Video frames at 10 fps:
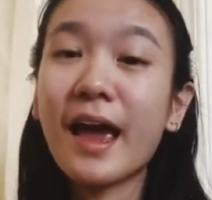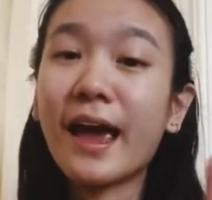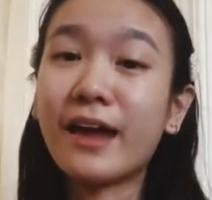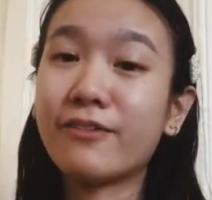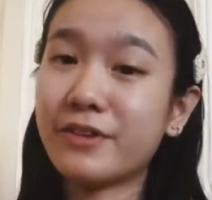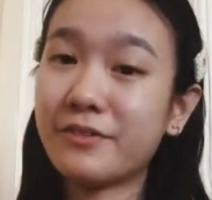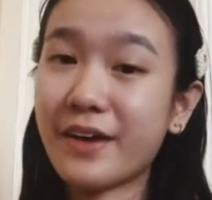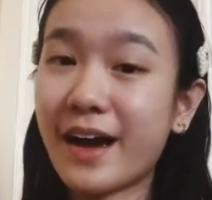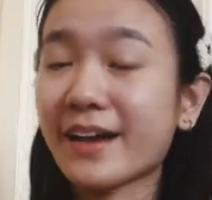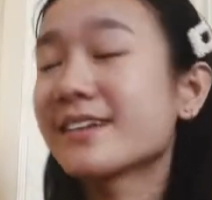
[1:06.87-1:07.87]
And a fun
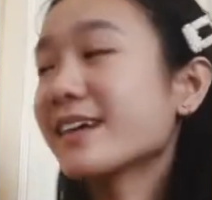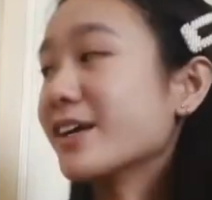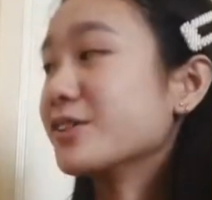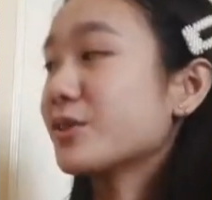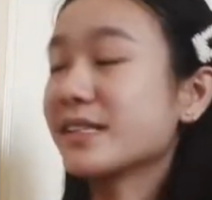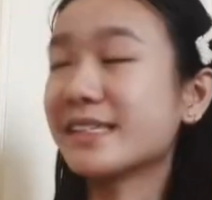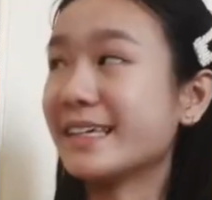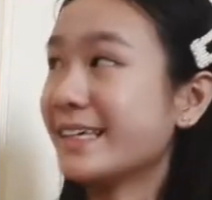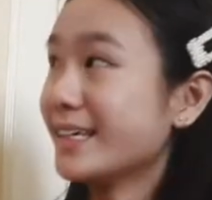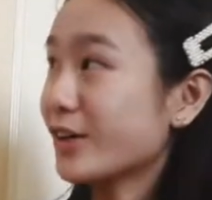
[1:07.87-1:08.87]
fact, as you can
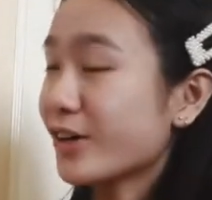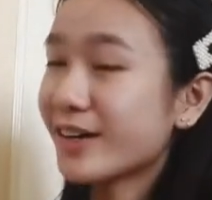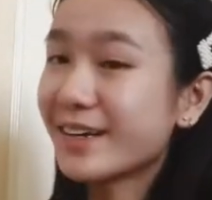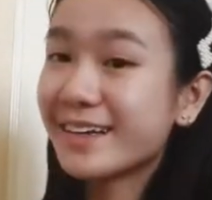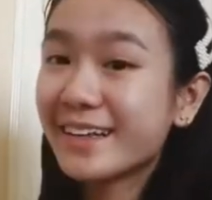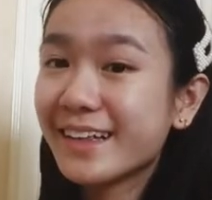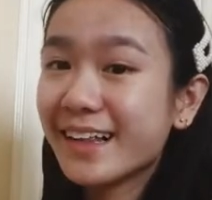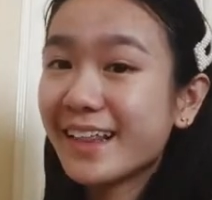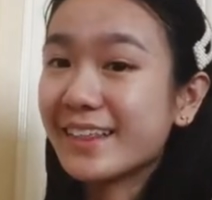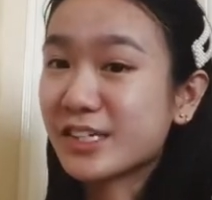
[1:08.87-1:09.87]
see here,
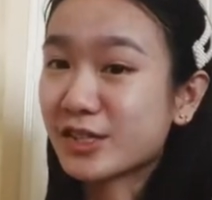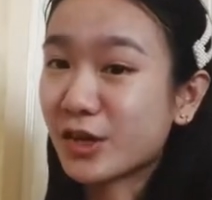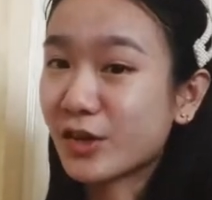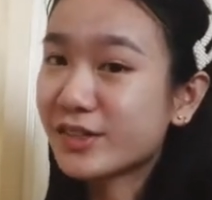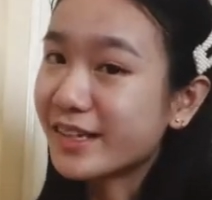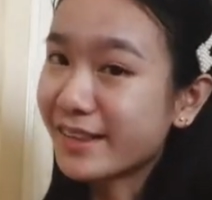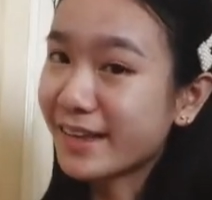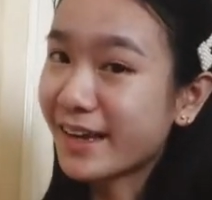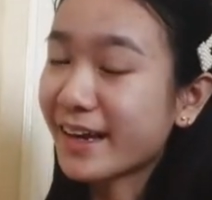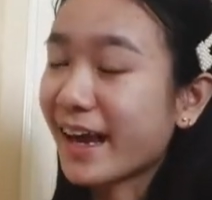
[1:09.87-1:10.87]
this curtain
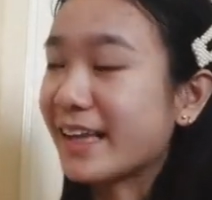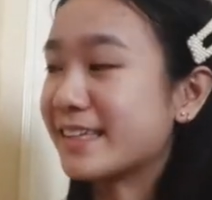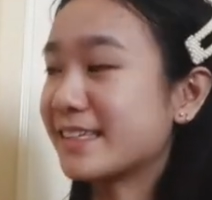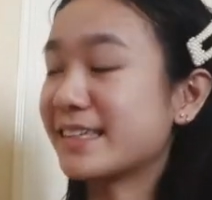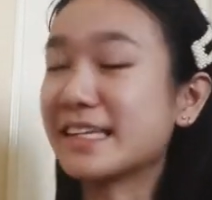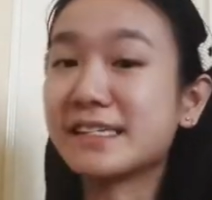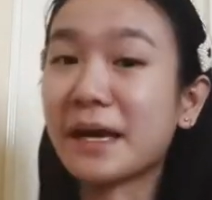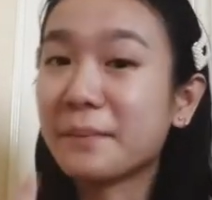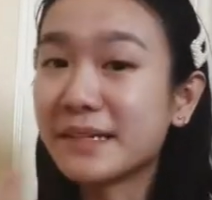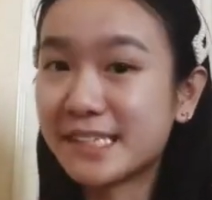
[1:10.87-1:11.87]
thing, it's the
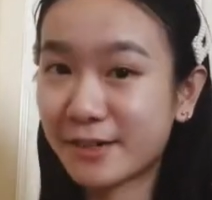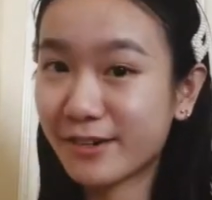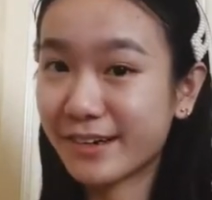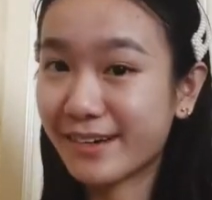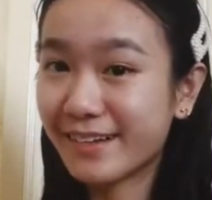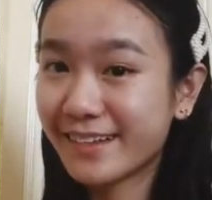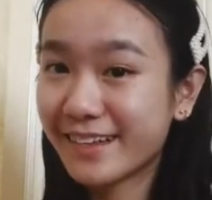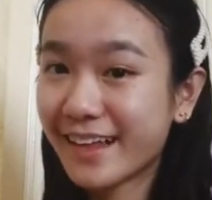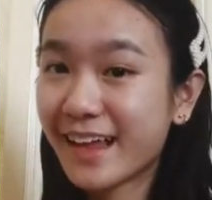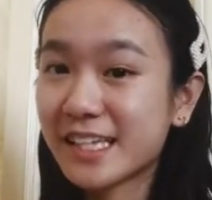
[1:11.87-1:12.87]
same material.
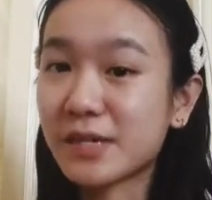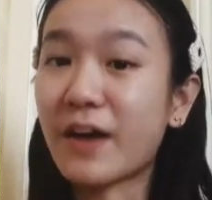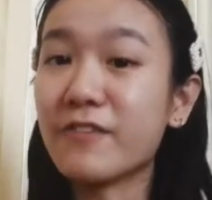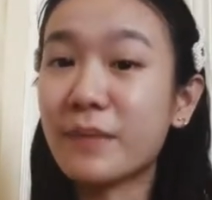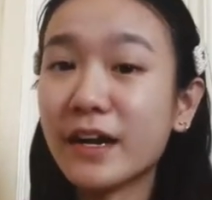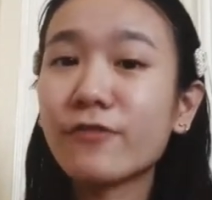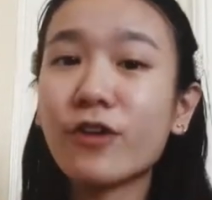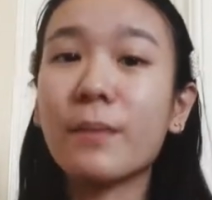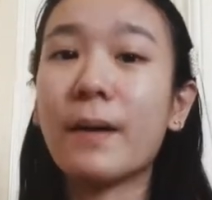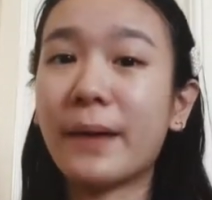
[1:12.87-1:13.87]
So I've made it
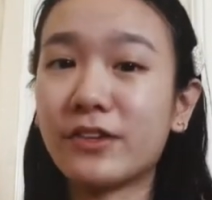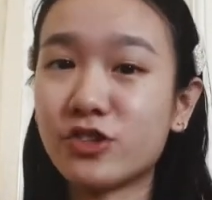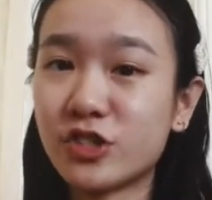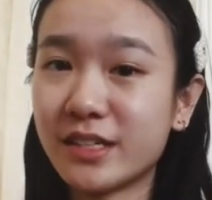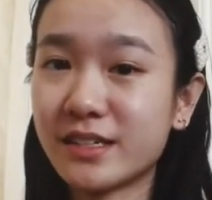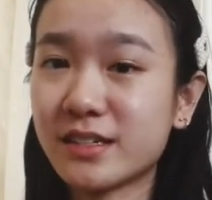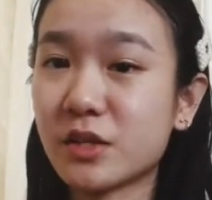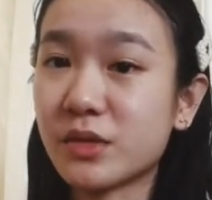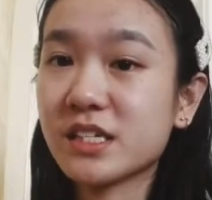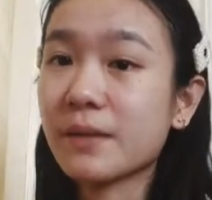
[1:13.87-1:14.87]
from a bed sheet.
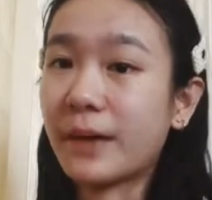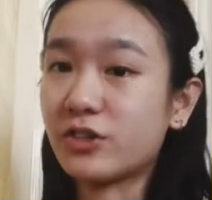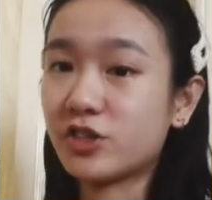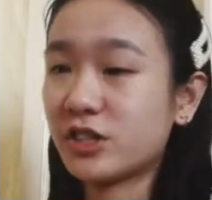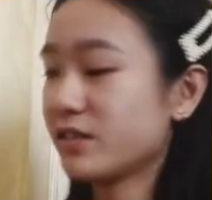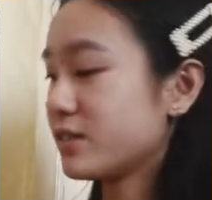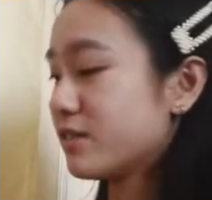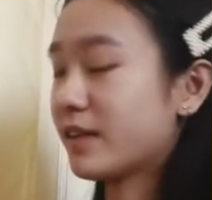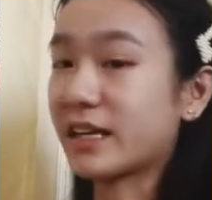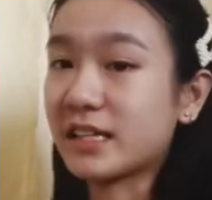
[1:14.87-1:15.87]
So this is a bed sheet,
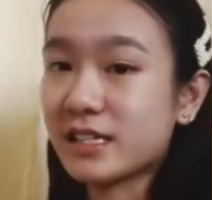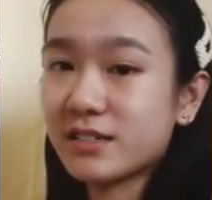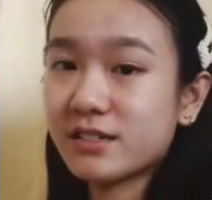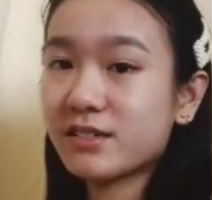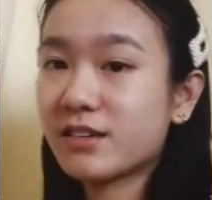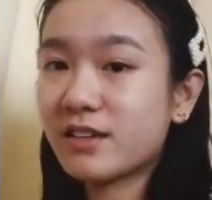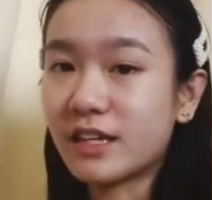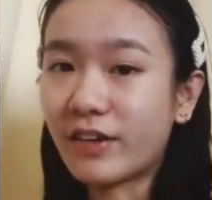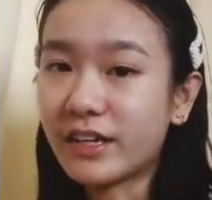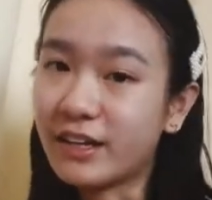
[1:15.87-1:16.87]
like this
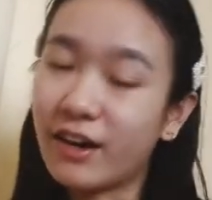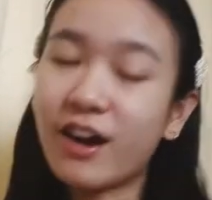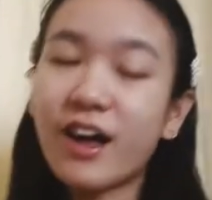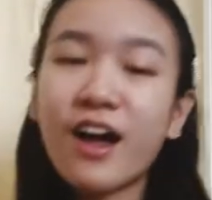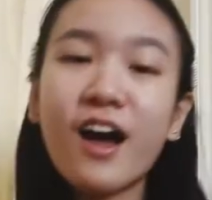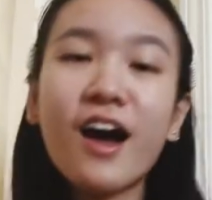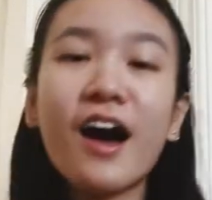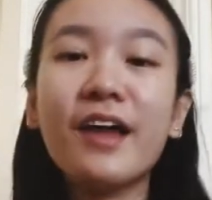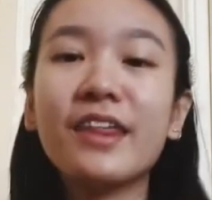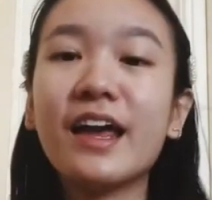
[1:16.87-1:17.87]
thing right here.
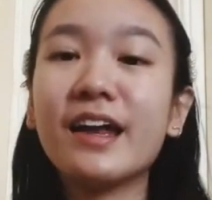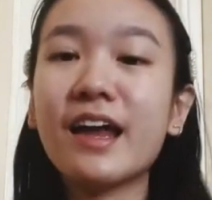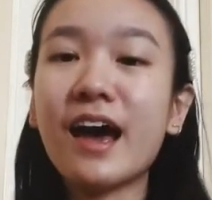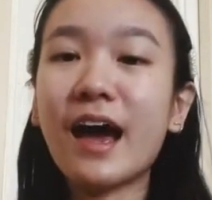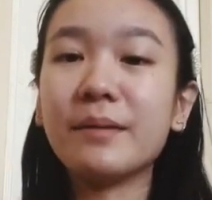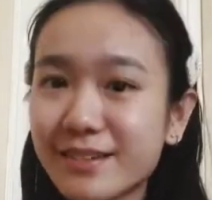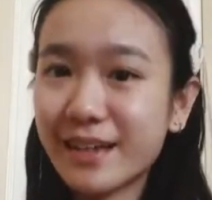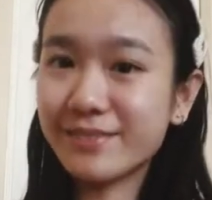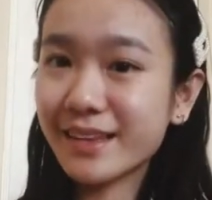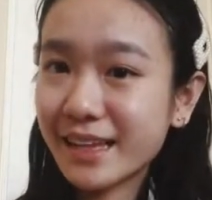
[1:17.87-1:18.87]
And then I made
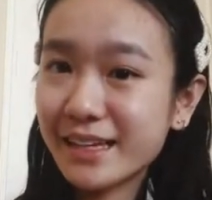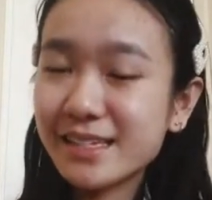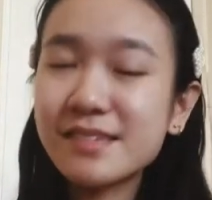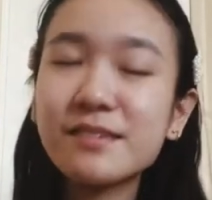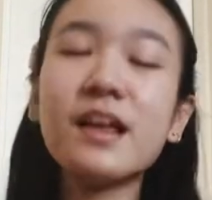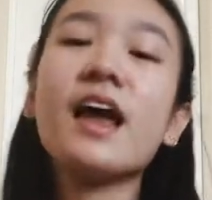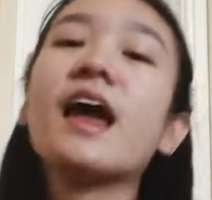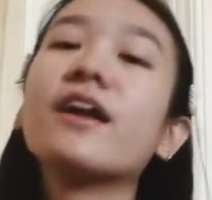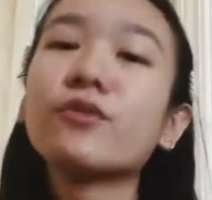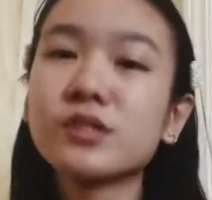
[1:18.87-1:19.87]
this.
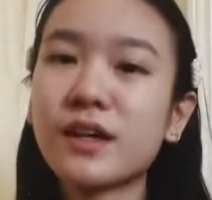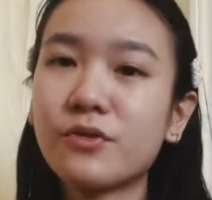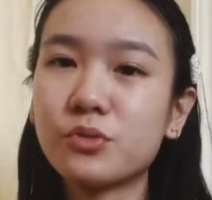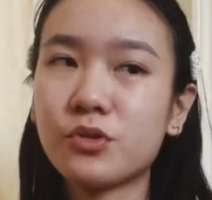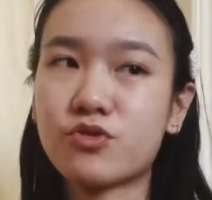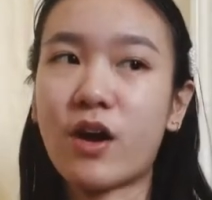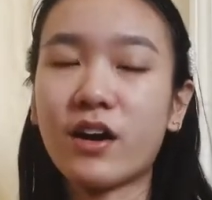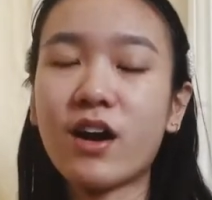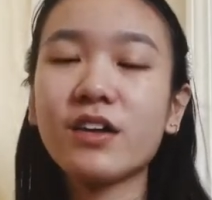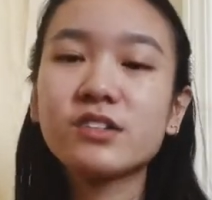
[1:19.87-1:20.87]
And of course I'll do a try on.